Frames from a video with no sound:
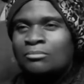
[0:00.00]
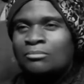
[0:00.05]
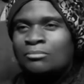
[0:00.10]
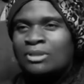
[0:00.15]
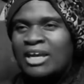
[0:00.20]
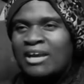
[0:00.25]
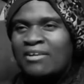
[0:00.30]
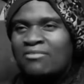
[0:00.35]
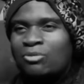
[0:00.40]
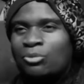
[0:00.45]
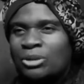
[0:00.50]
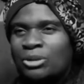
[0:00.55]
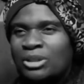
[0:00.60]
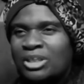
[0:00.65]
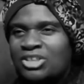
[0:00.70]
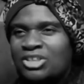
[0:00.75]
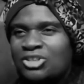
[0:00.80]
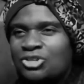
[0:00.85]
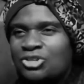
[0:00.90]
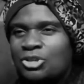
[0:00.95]
You have a
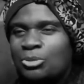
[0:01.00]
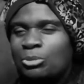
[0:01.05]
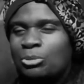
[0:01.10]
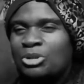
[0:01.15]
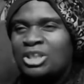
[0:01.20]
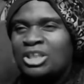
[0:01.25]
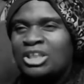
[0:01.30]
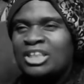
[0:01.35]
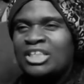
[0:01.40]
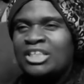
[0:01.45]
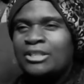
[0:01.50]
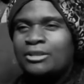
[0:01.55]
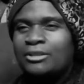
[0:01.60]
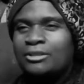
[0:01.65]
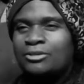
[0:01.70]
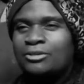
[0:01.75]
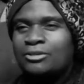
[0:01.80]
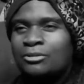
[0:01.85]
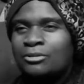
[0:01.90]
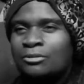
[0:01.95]
relationship where you lead
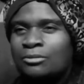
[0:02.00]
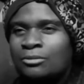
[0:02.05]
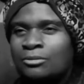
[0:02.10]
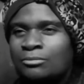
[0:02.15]
us.